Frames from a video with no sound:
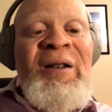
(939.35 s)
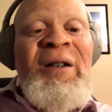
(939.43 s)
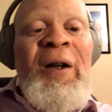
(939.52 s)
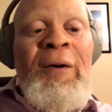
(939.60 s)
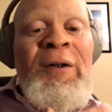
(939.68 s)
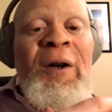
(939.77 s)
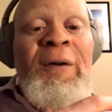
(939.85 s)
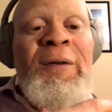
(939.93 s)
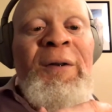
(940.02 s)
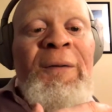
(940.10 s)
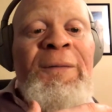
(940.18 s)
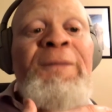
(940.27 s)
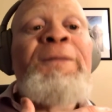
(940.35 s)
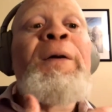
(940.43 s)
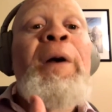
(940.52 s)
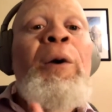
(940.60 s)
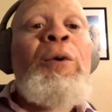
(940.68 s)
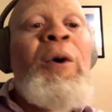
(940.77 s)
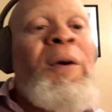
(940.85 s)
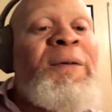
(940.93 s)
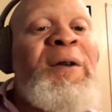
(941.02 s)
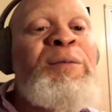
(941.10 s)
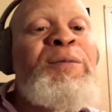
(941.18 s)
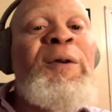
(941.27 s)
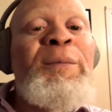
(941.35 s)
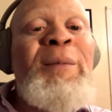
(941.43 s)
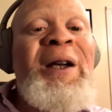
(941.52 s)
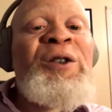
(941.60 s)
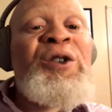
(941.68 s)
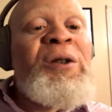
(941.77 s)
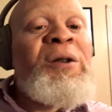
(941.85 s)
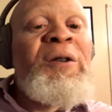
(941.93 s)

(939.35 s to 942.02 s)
the the the flow of information.